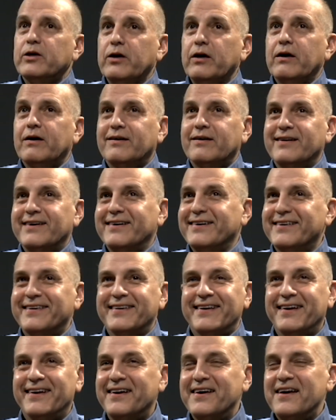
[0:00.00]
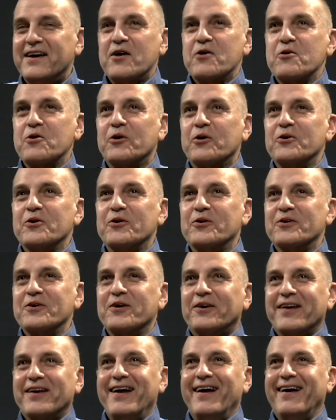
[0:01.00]
Okay. You're, you're,
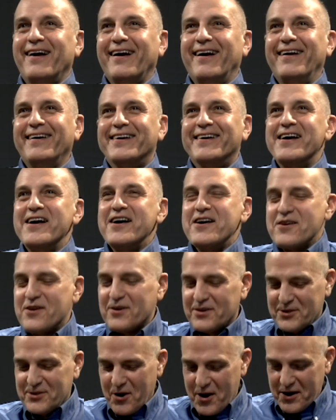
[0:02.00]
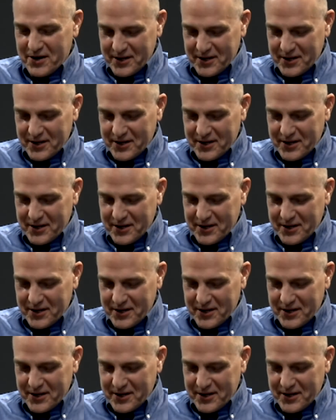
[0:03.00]
you're, you're, talking